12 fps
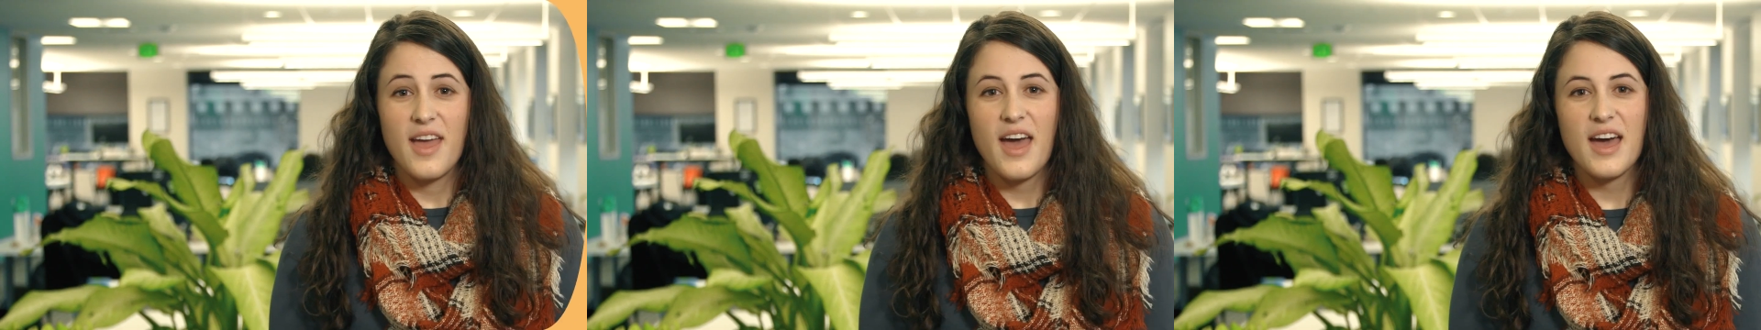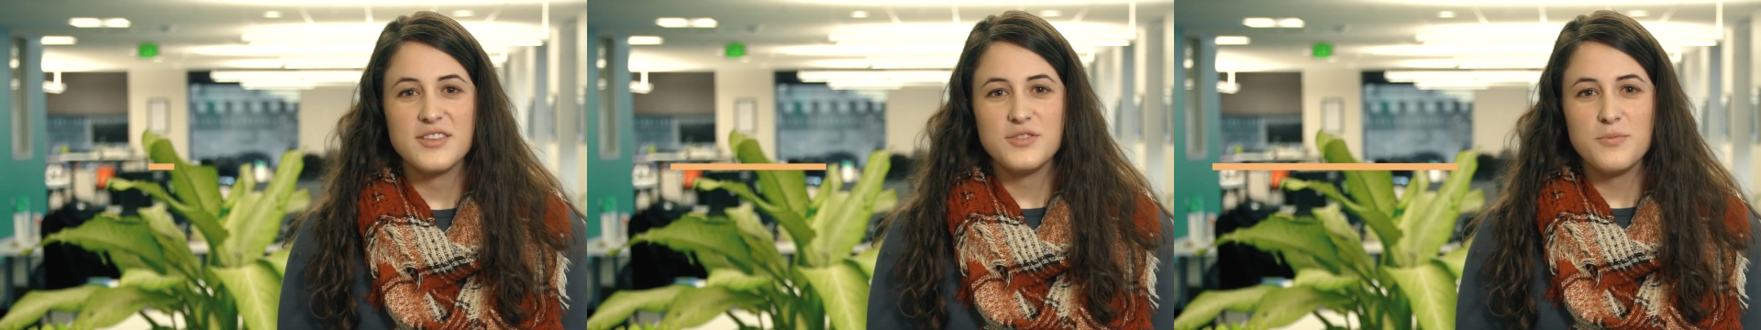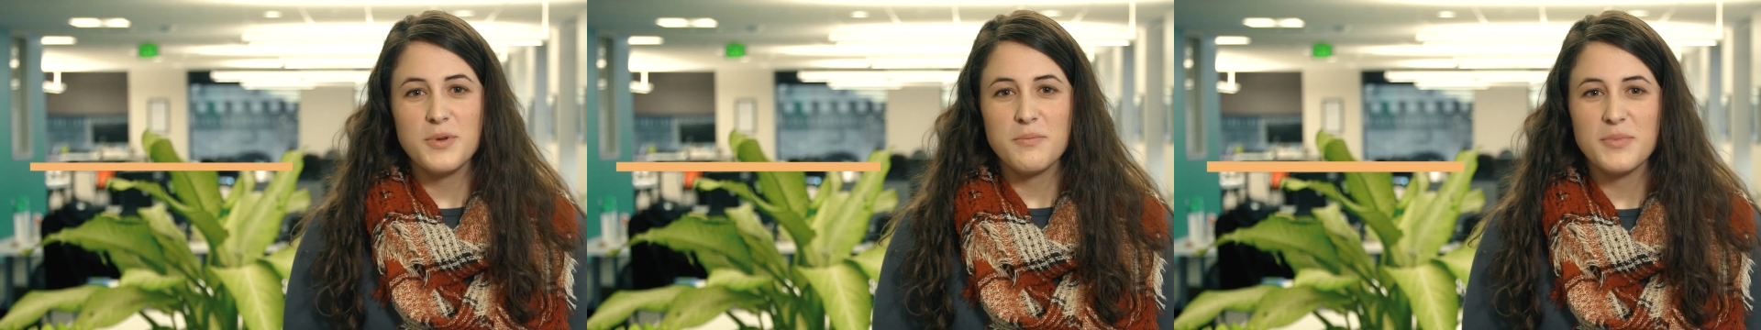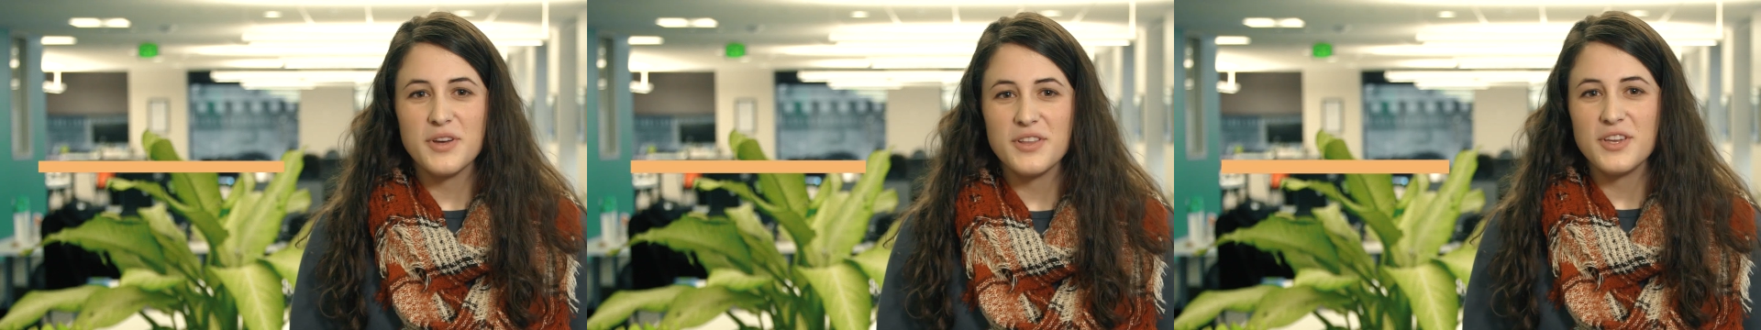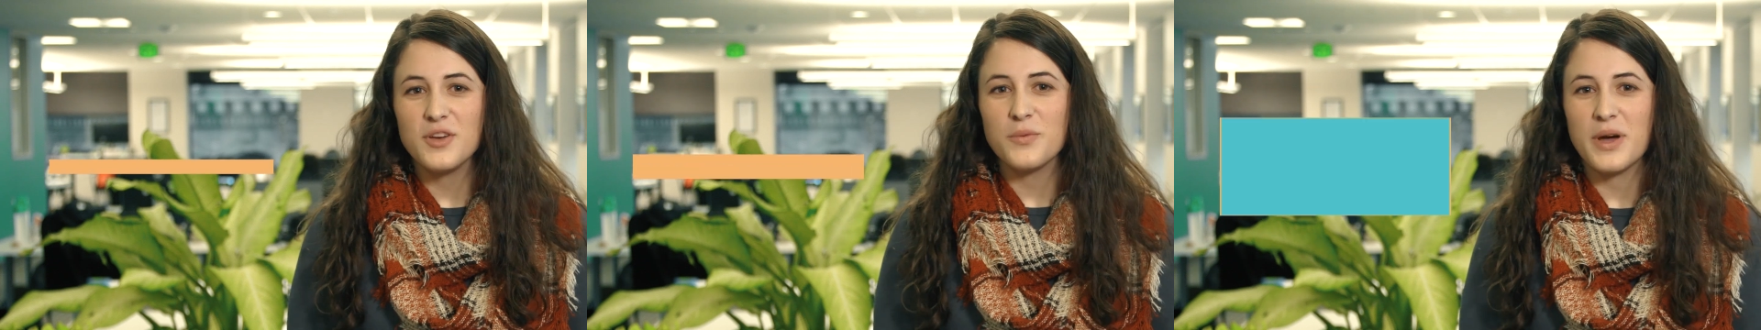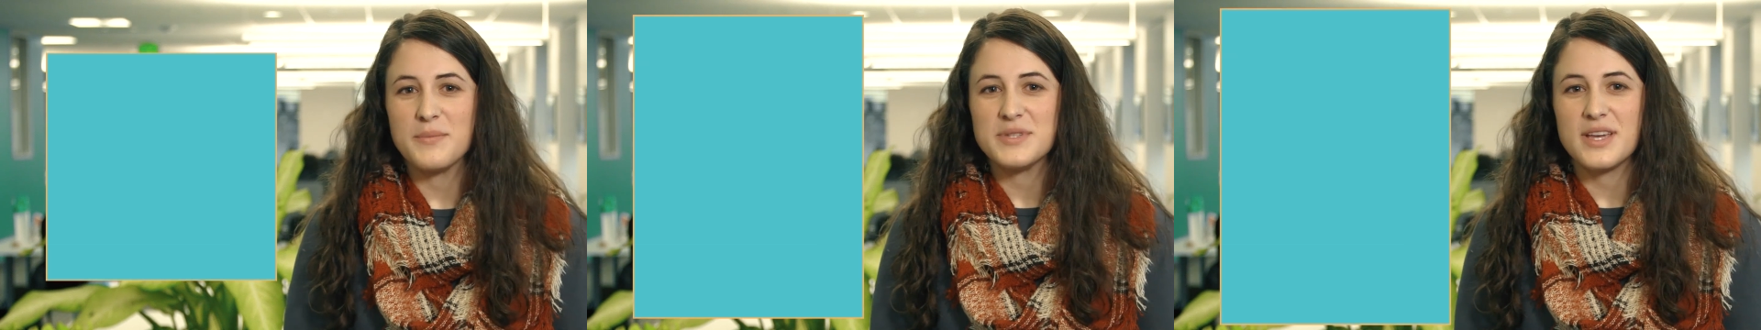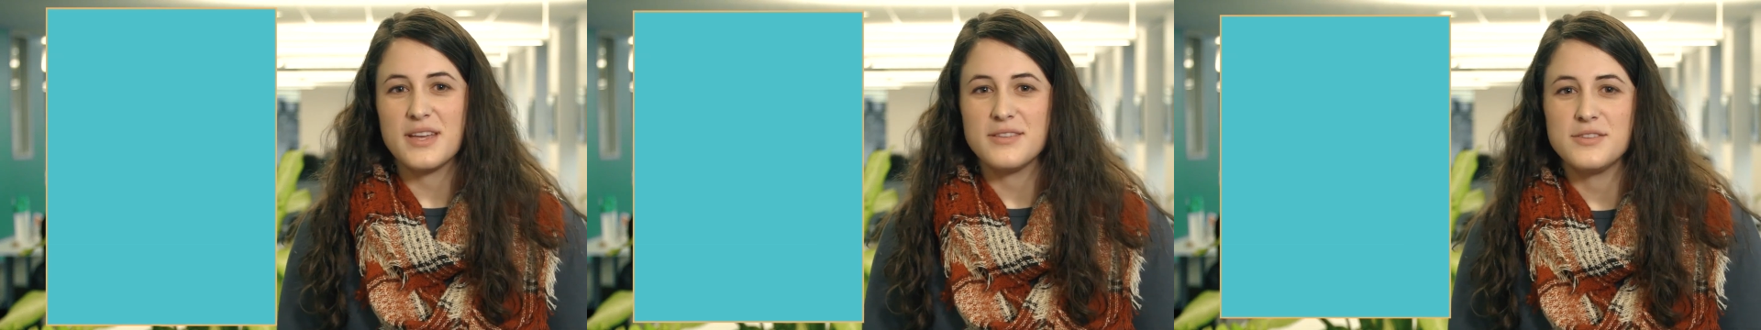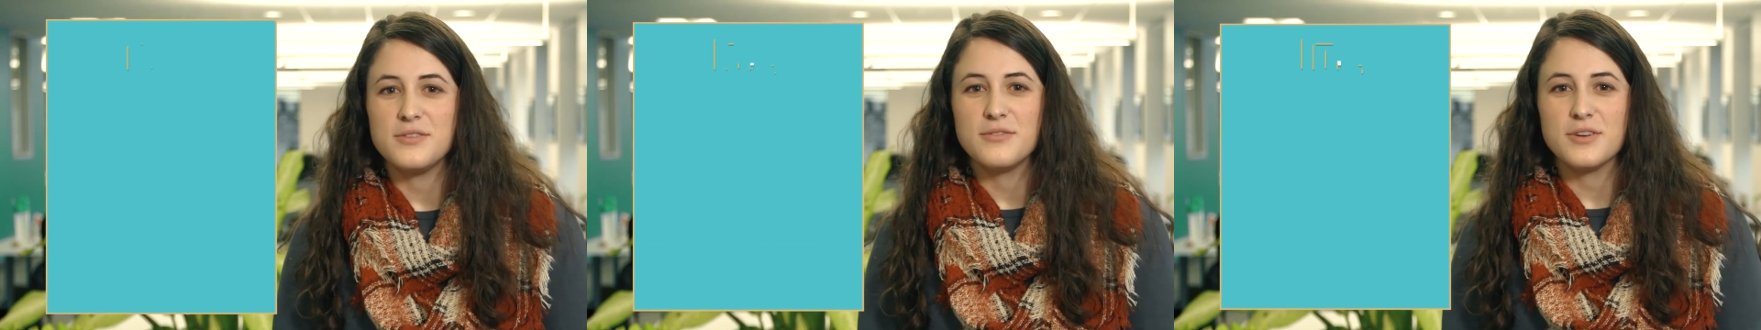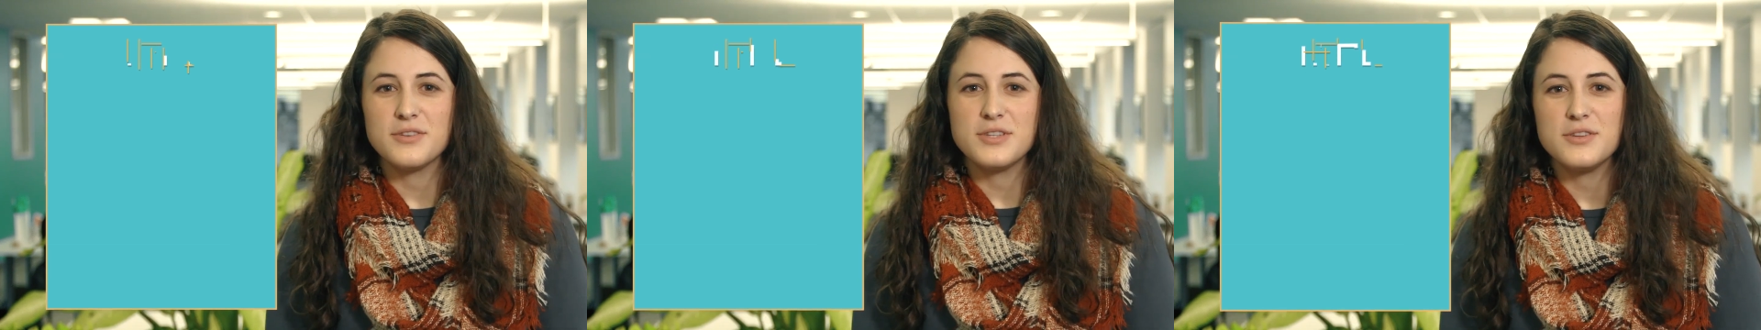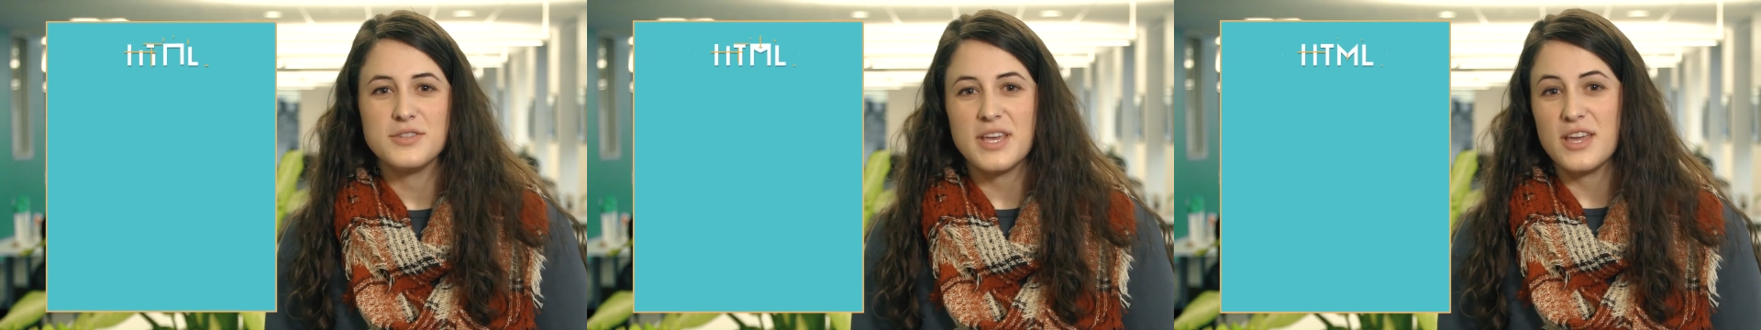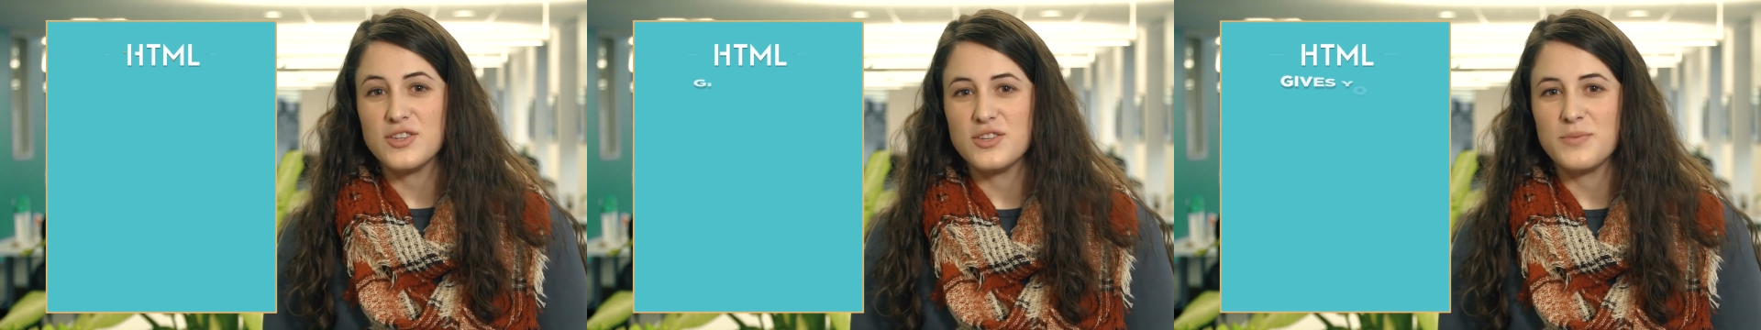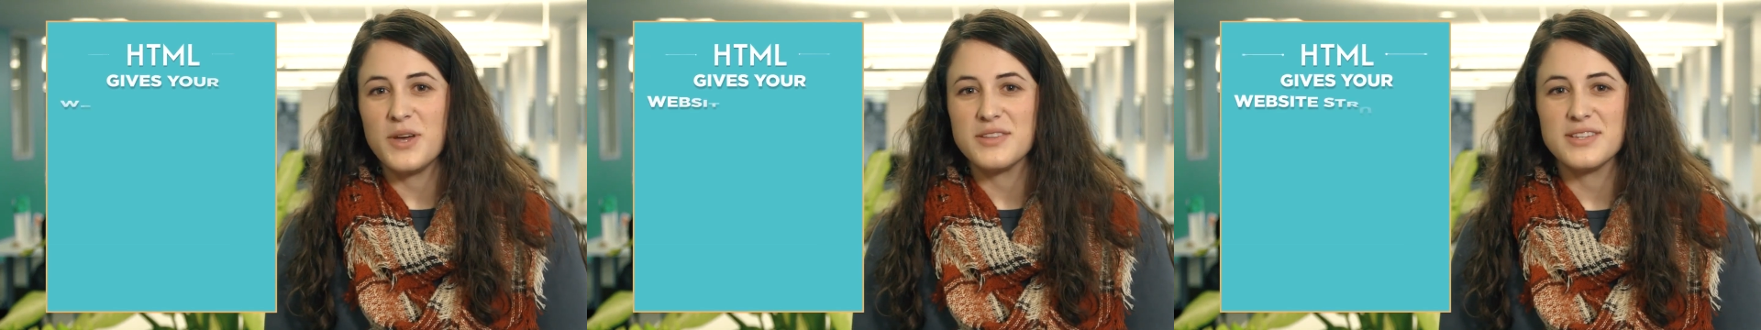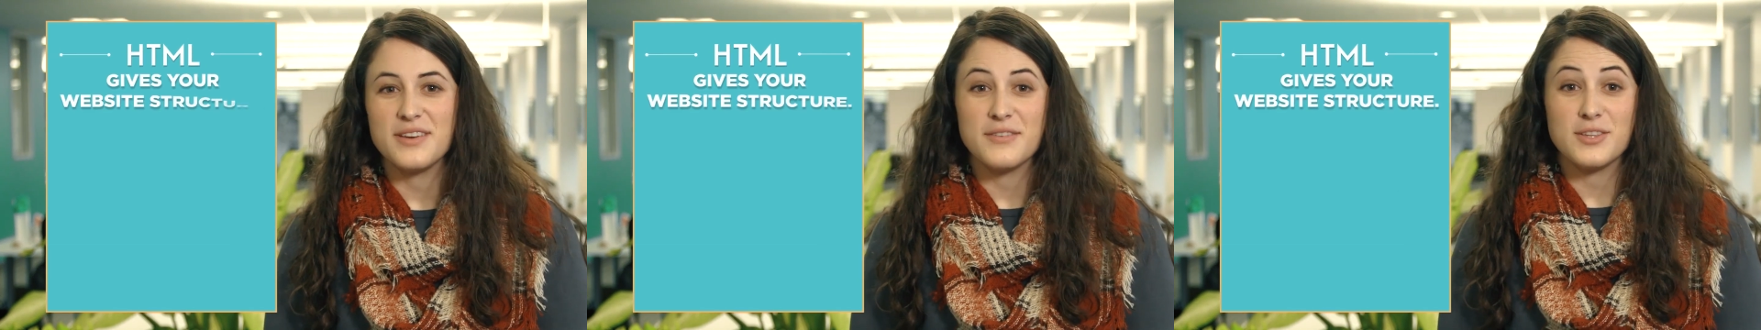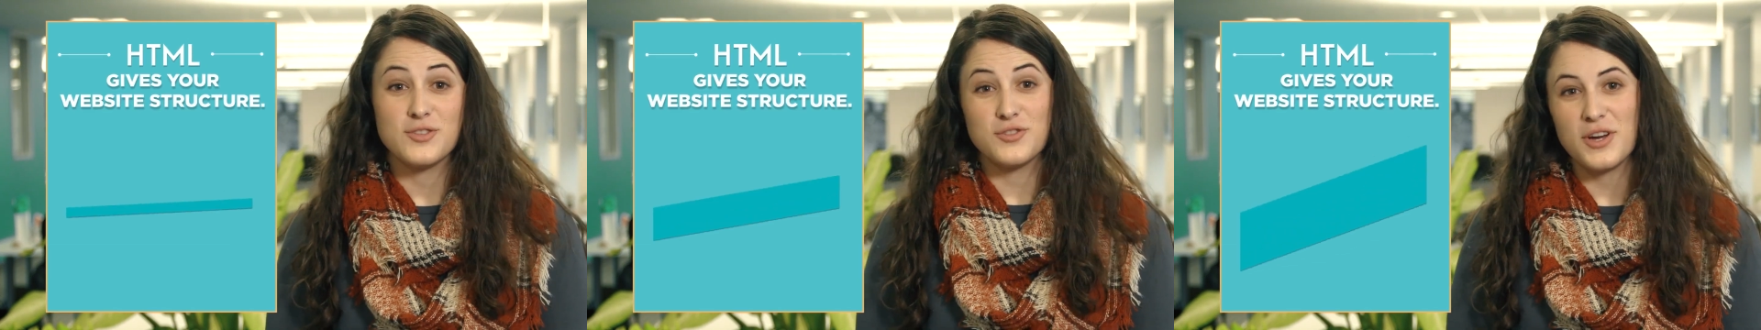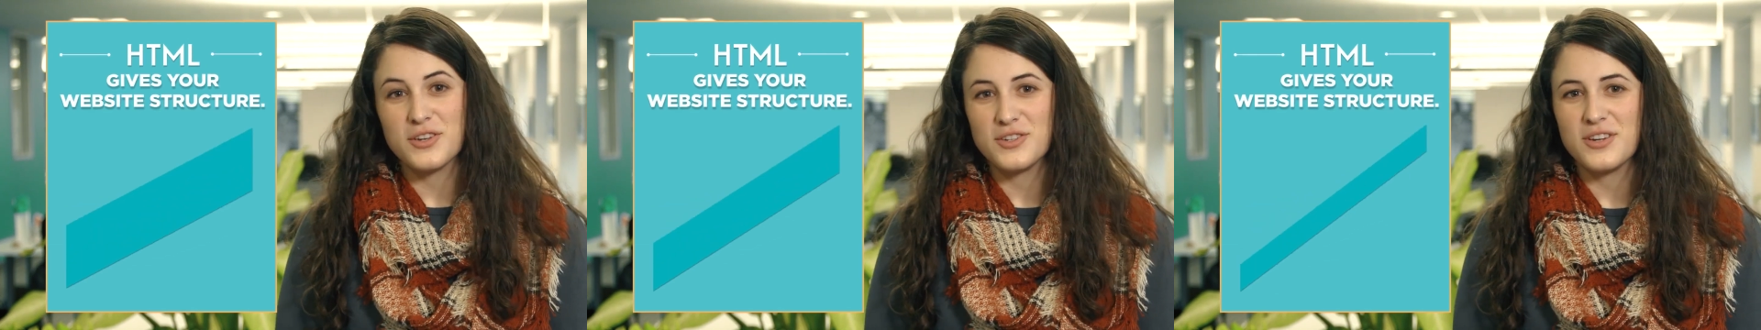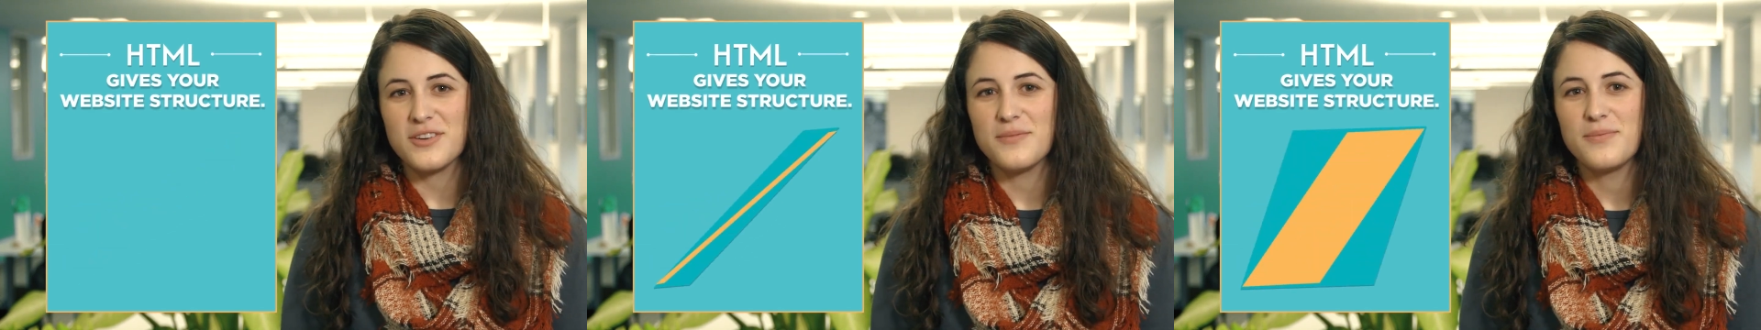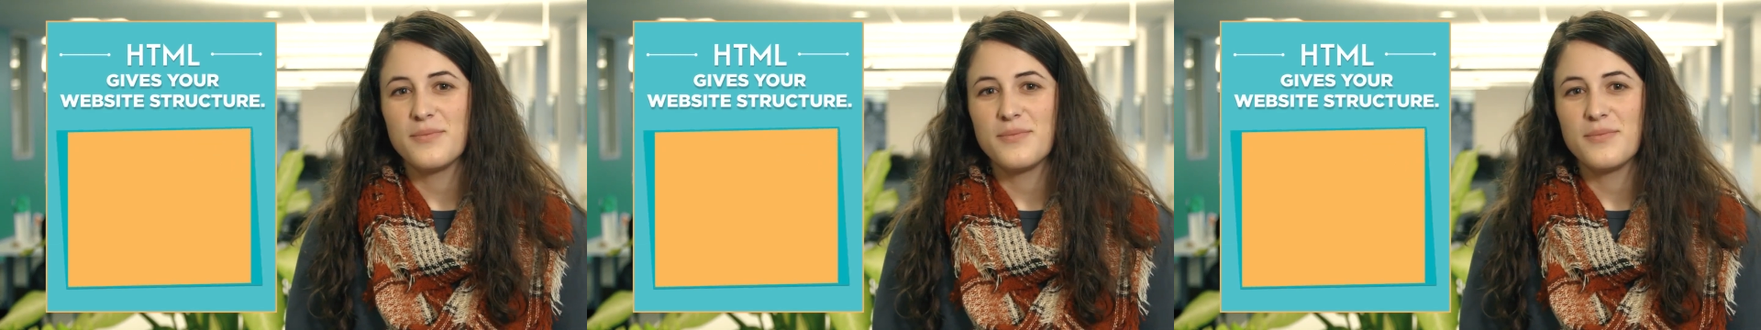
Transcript: As you've been building your websites, you've learned to use HTML to give it structure.